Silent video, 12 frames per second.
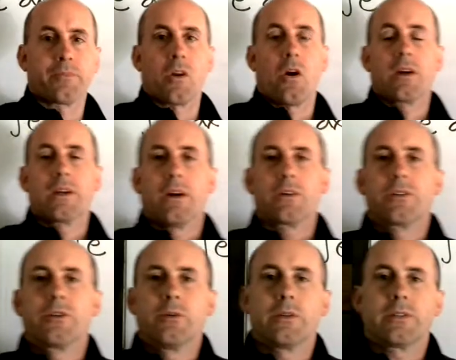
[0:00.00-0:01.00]
All right, Calc
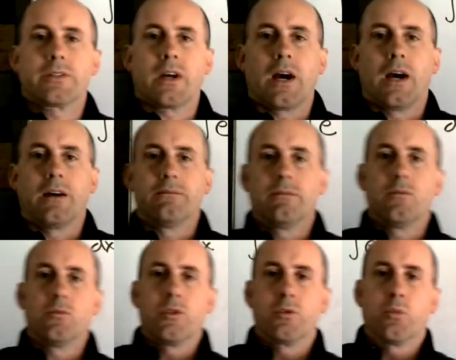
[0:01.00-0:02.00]
students,
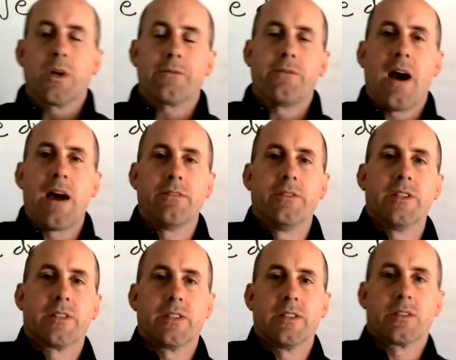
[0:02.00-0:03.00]
this is week 5 of
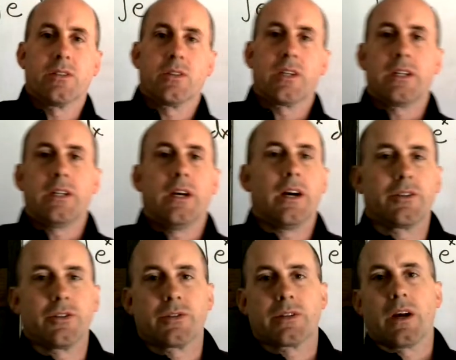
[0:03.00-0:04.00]
distance learning.
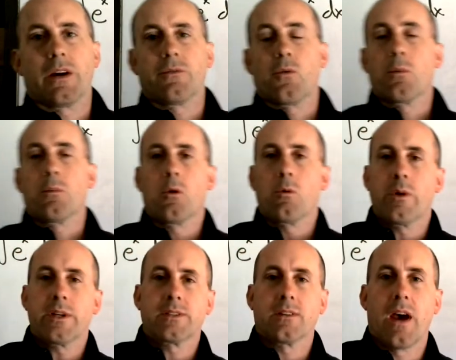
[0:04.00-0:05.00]
Just 4 more
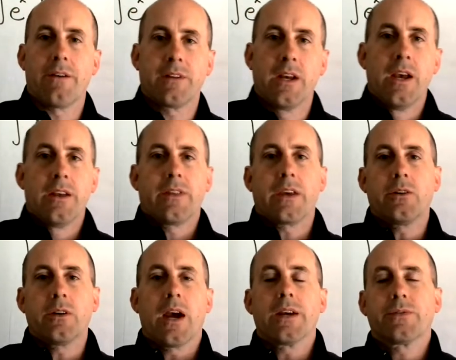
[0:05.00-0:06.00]
weeks left. Thank
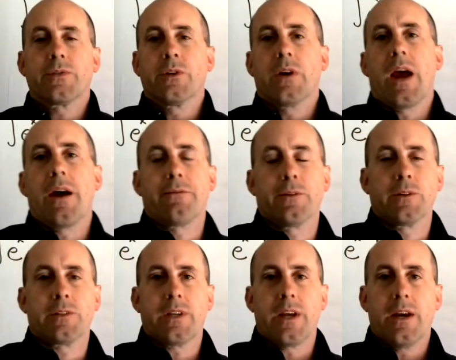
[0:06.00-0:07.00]
you guys for your
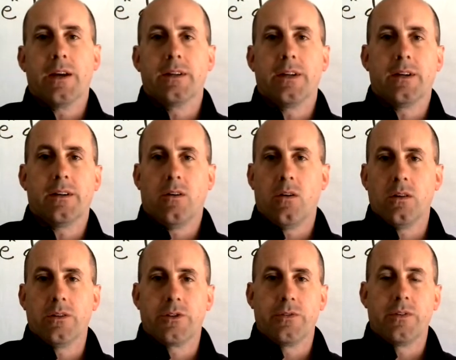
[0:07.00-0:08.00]
effort and all
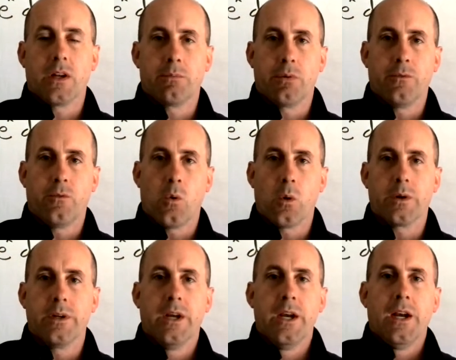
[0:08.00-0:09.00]
that you've done to put
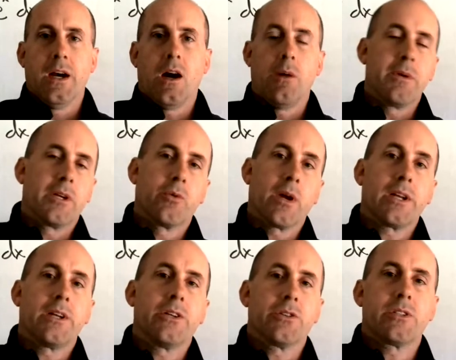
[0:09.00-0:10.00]
forward. I'll be
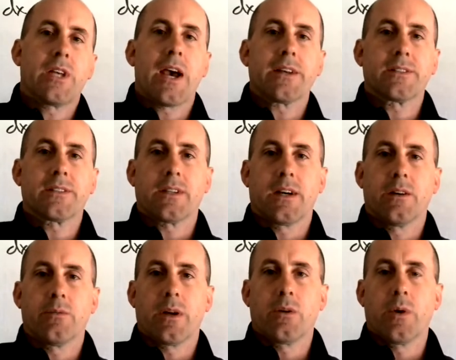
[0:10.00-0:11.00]
grading your tests
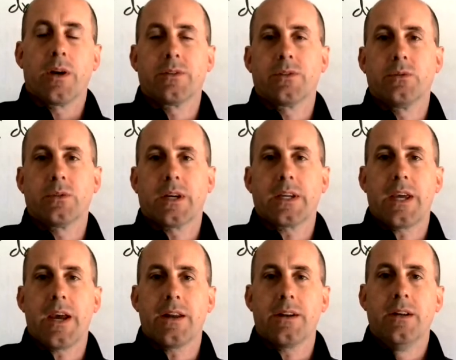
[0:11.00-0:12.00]
right away as soon as I
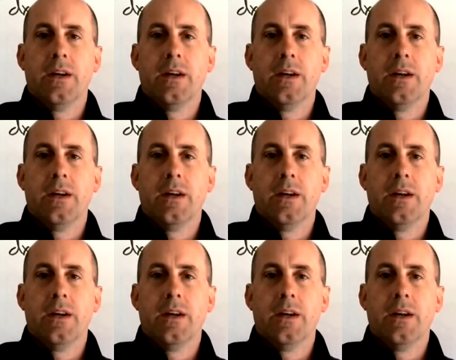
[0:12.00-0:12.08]
can.